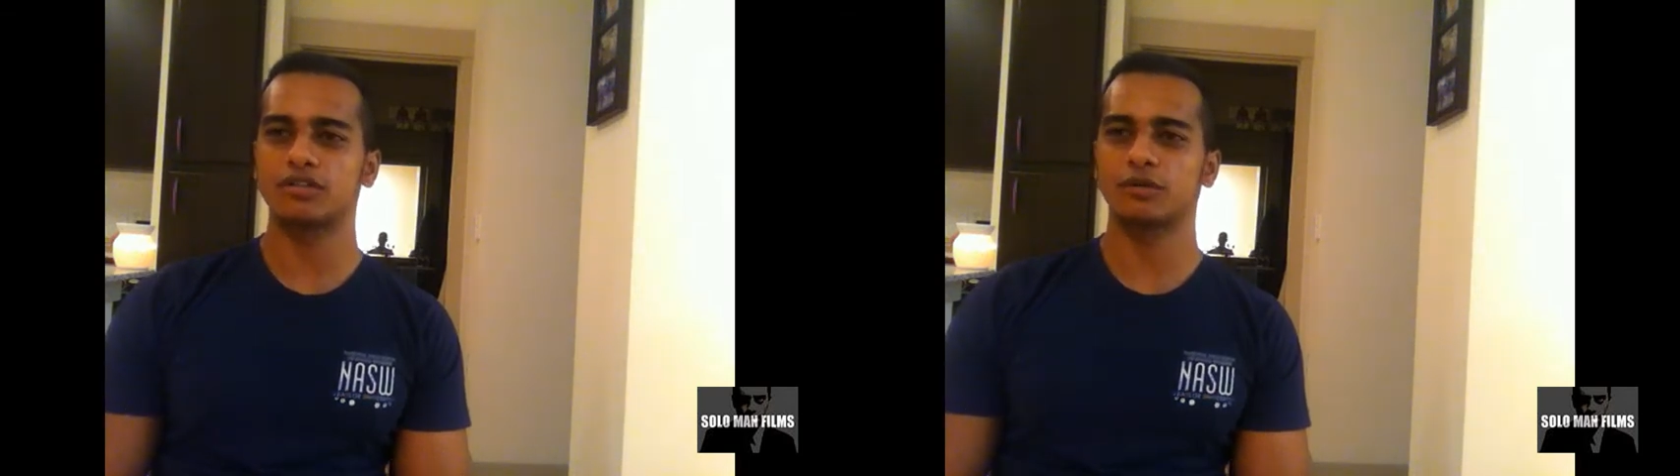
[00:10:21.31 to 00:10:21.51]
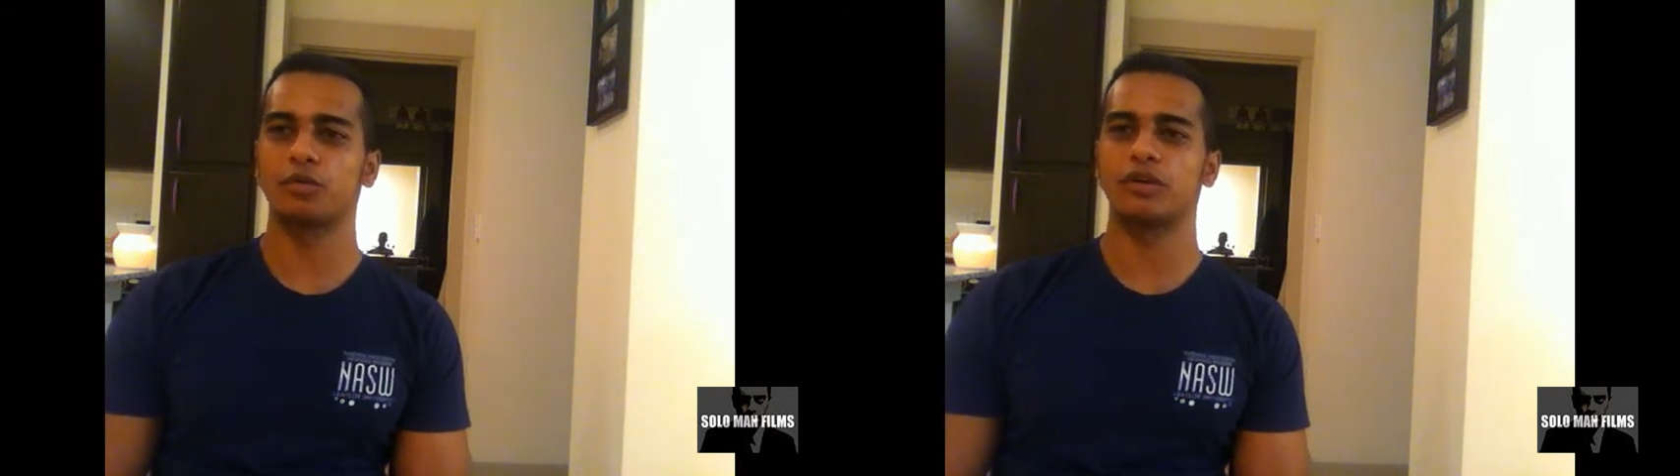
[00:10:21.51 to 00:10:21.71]

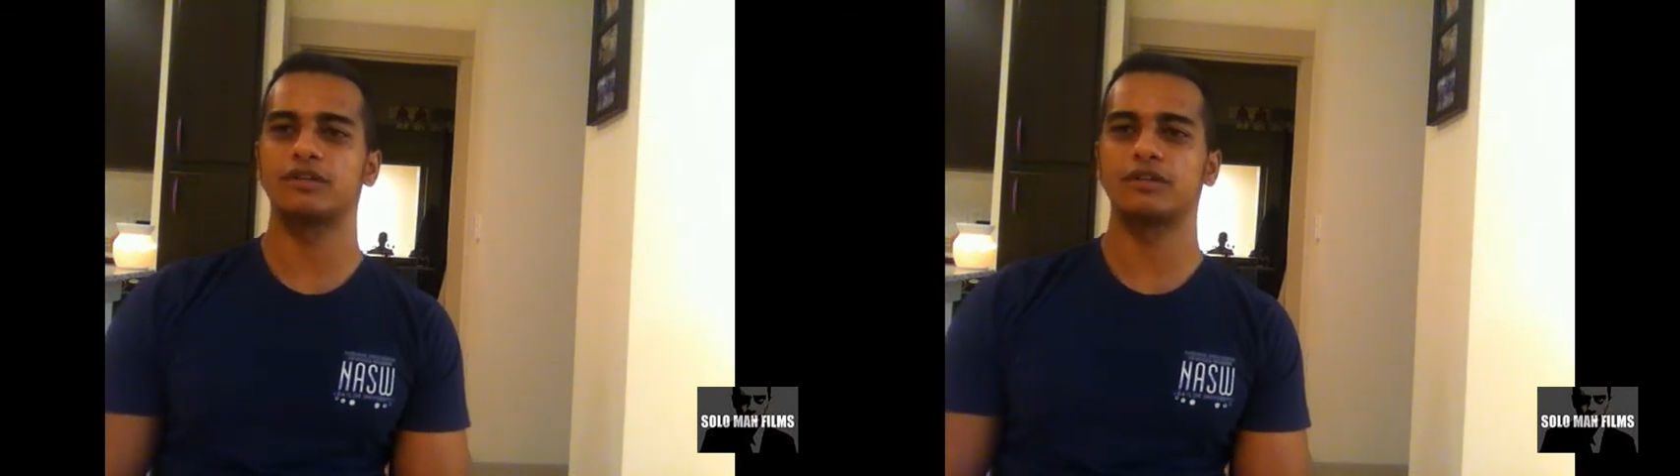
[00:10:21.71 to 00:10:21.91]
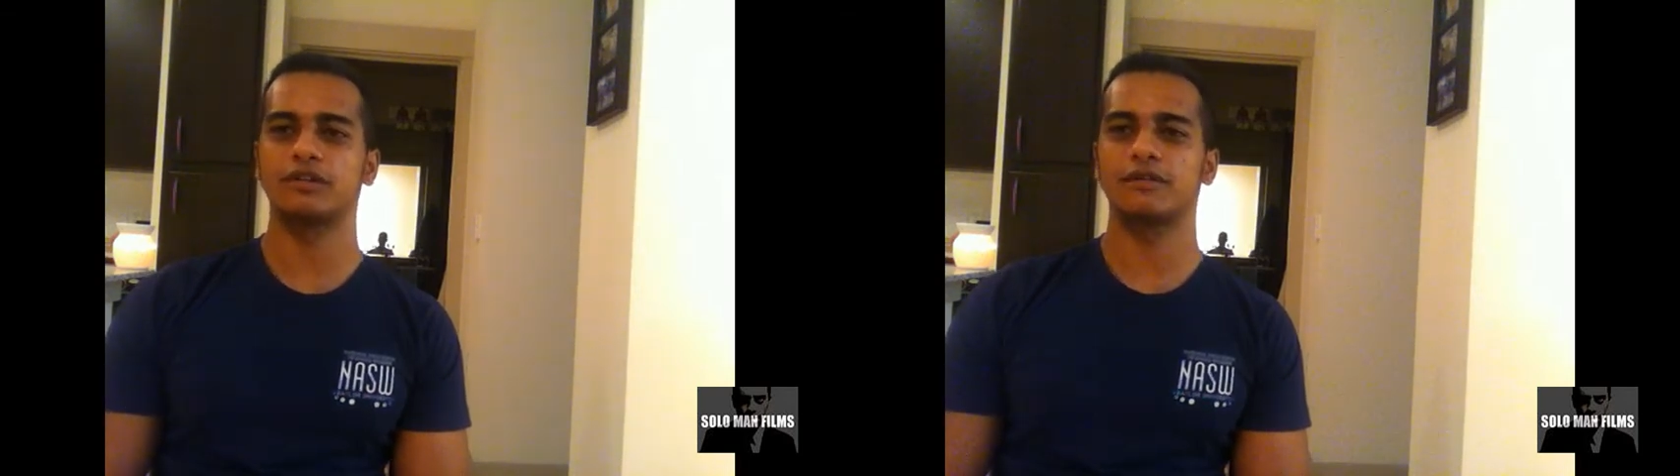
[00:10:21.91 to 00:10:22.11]

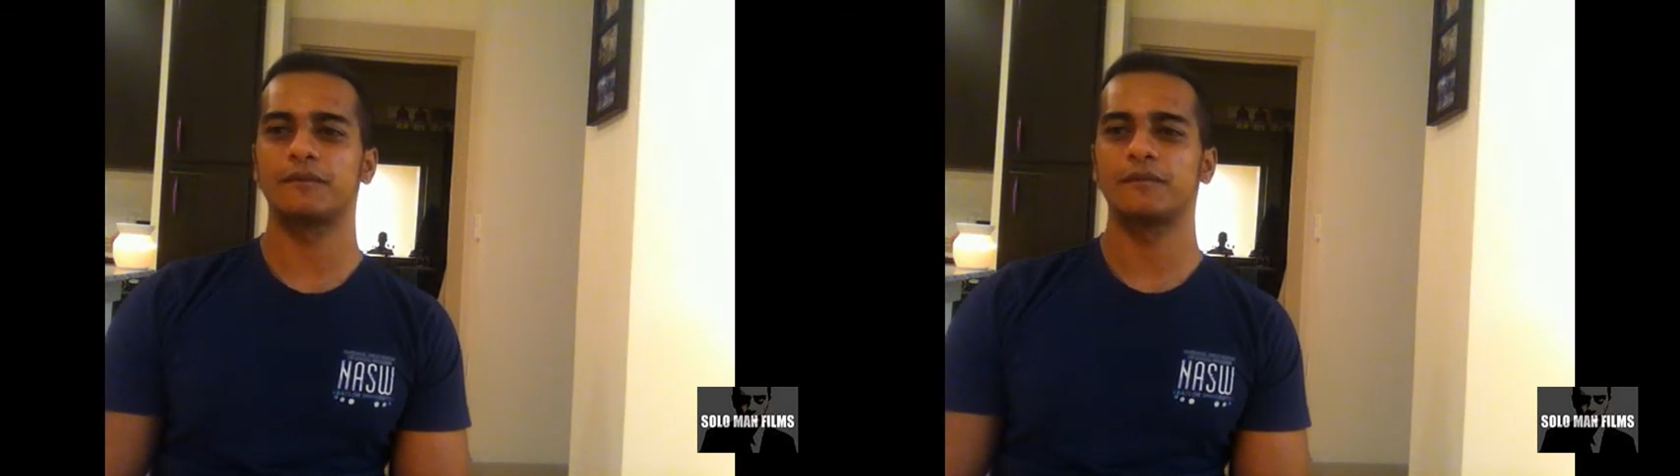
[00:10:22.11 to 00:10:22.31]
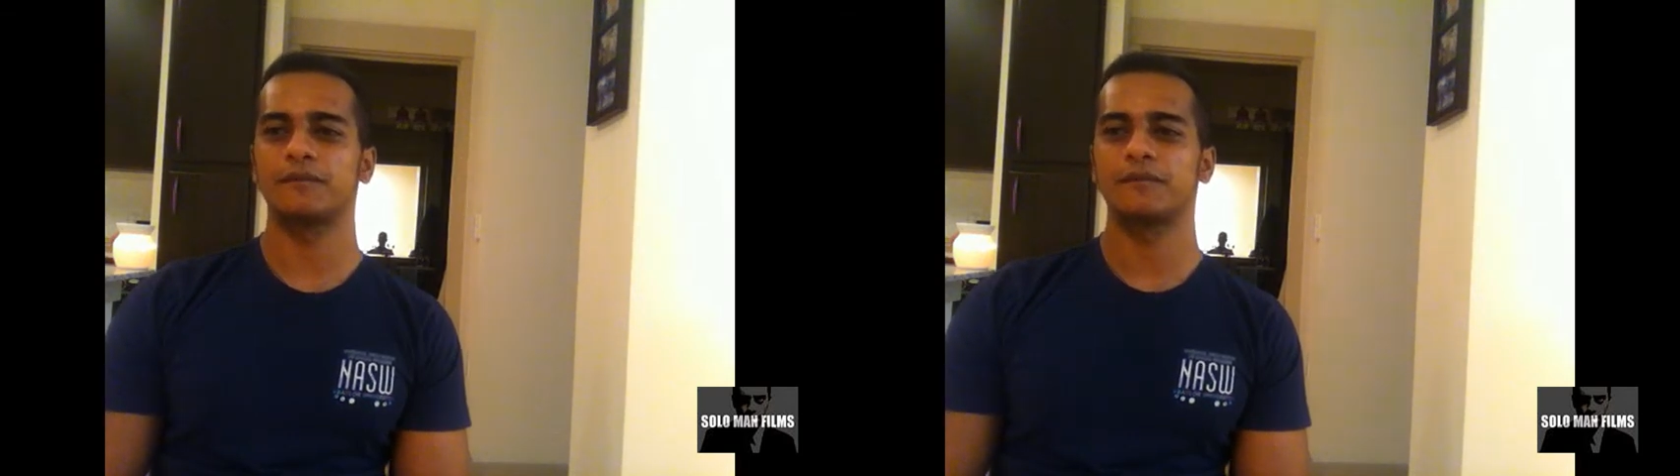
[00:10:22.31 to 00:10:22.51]
someone
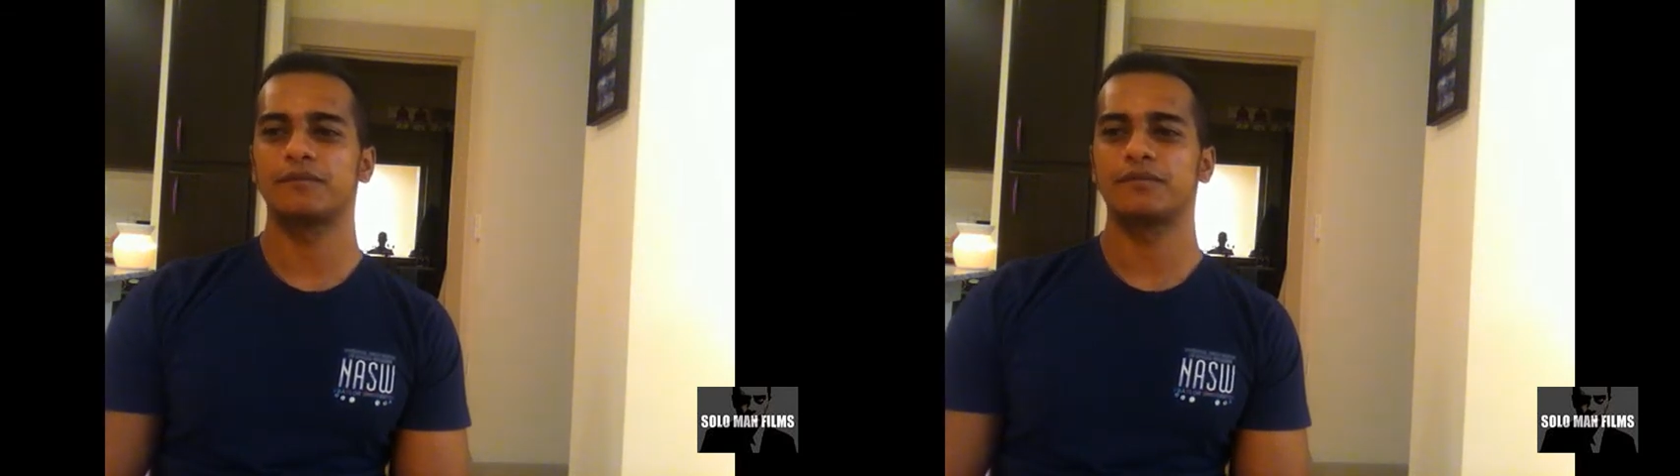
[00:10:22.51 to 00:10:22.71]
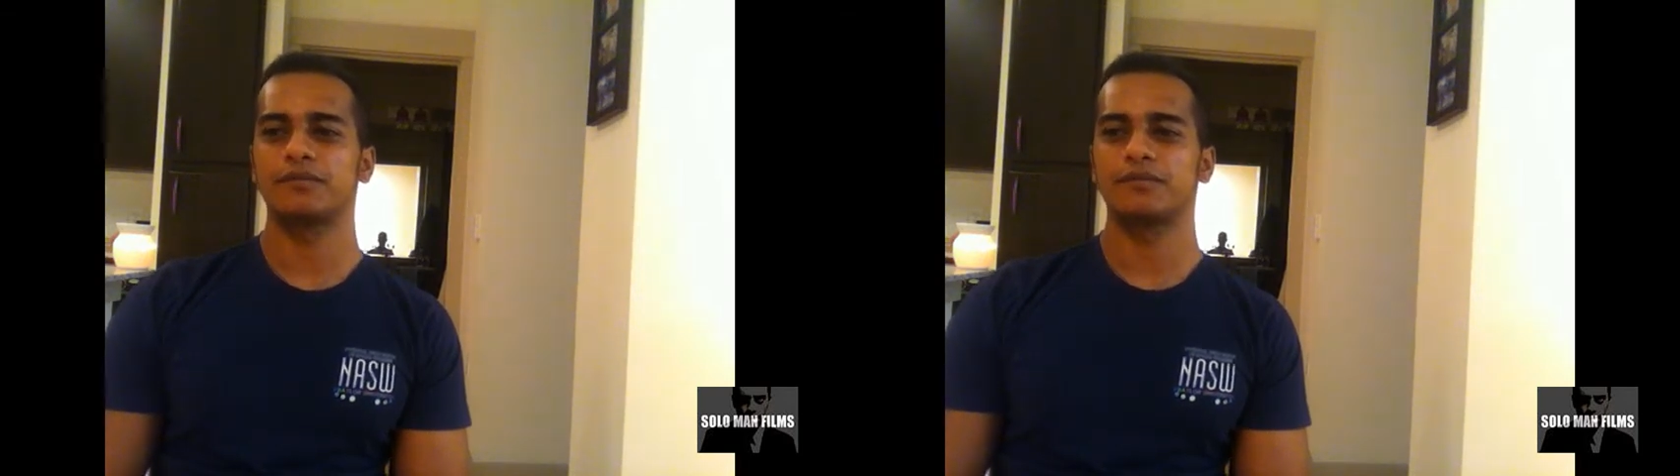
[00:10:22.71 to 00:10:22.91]

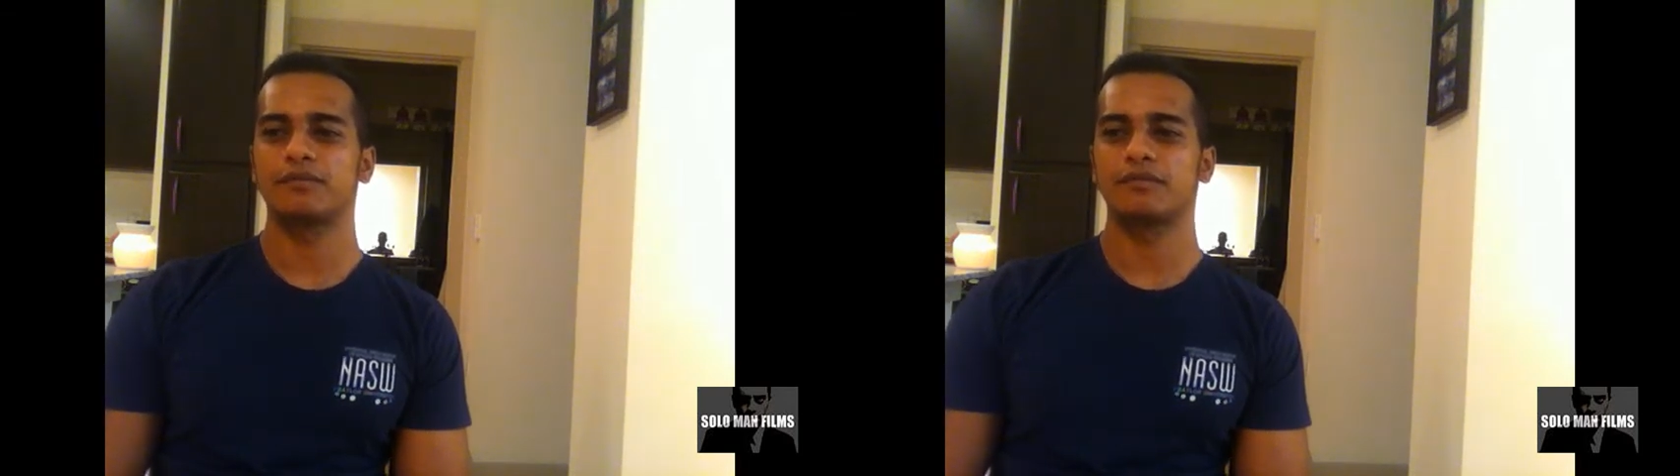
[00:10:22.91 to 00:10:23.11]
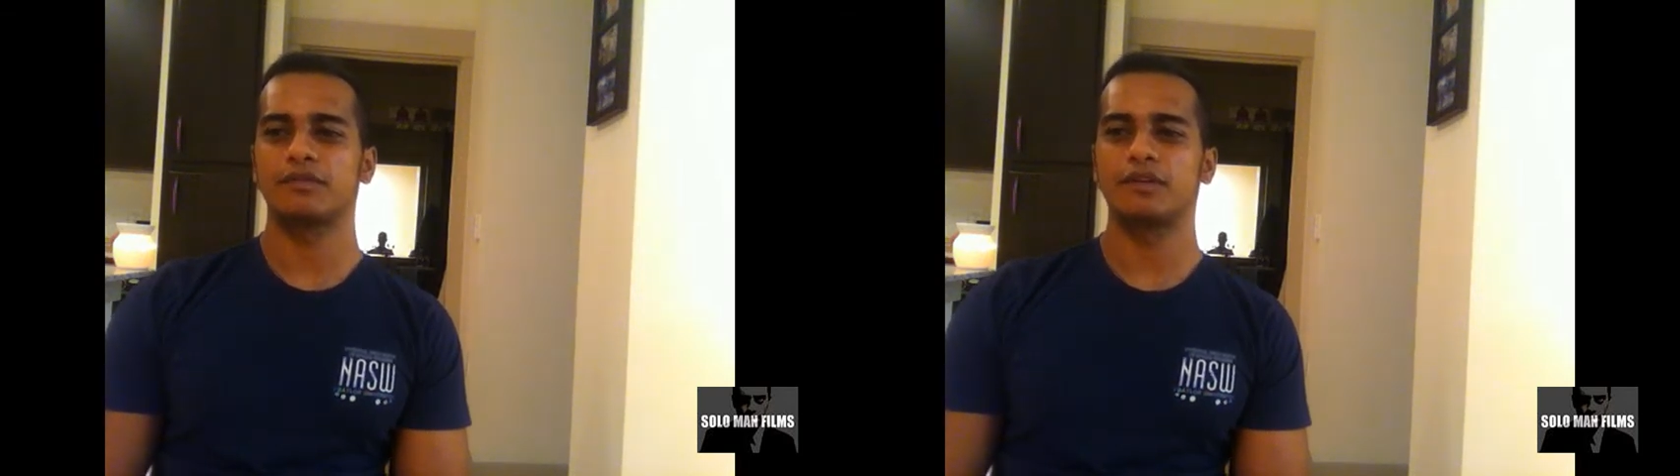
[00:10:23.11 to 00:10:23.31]

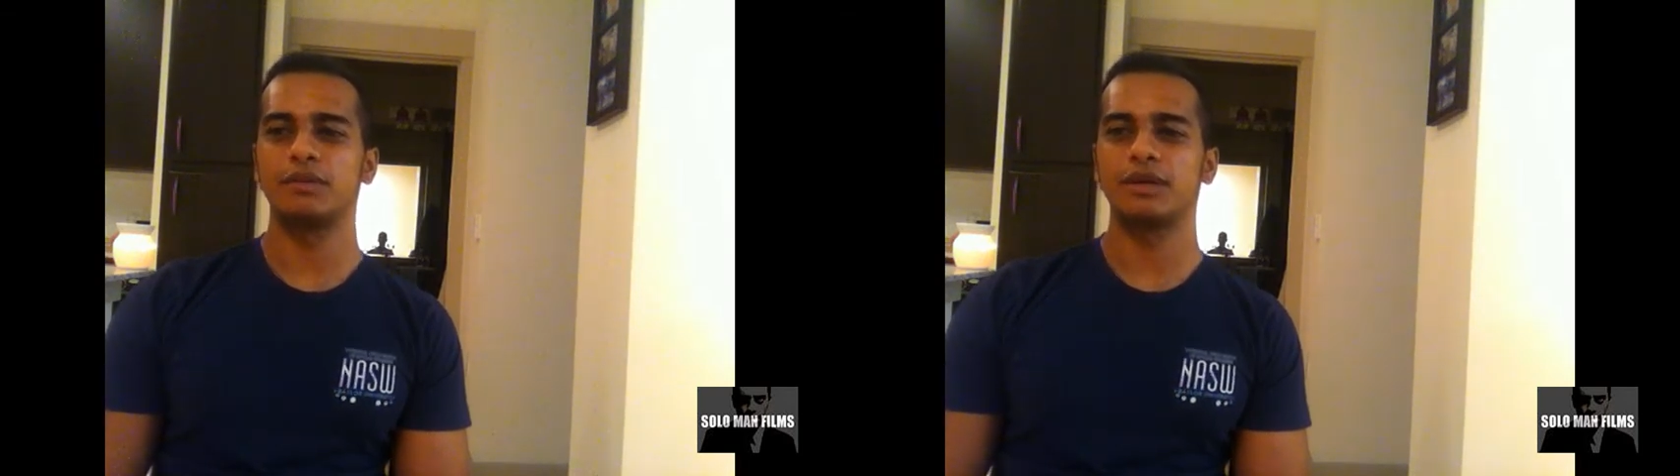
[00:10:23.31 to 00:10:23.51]
to